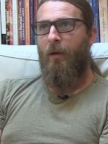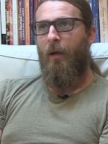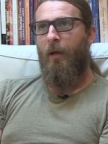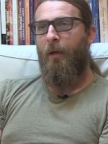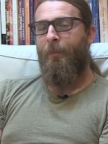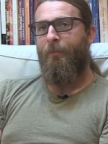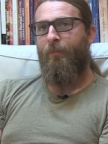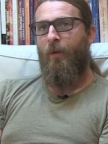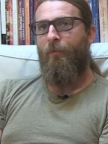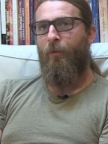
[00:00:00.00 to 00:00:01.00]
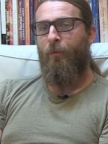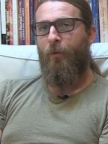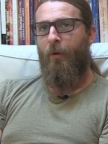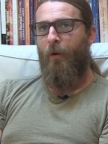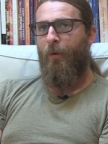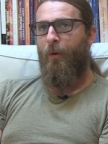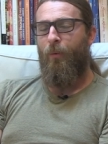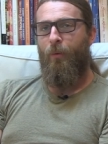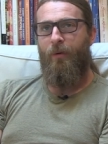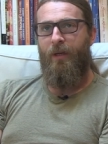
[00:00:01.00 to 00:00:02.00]
um, vulnerary
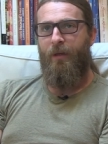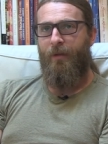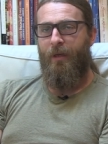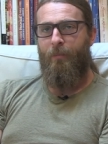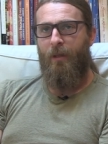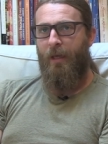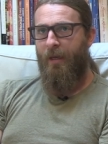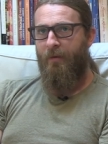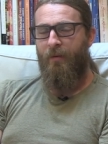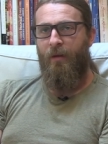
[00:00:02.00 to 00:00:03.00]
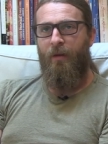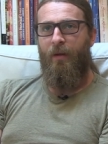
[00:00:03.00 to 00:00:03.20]
wound healing plant.